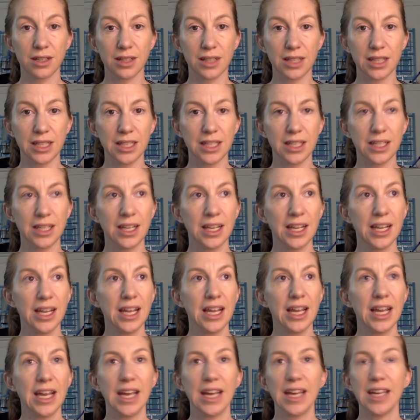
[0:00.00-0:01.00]
Lead,
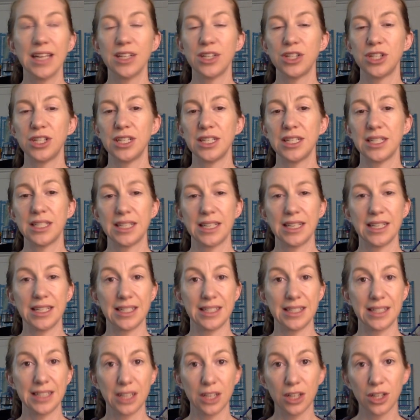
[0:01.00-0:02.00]
and she's
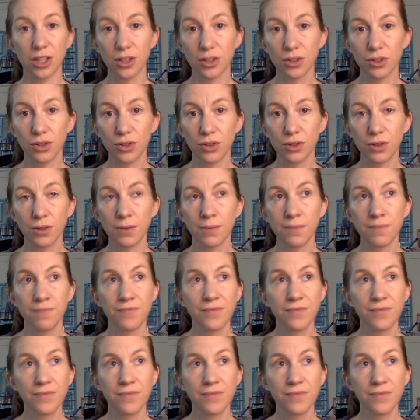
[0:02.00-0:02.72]
hysterical.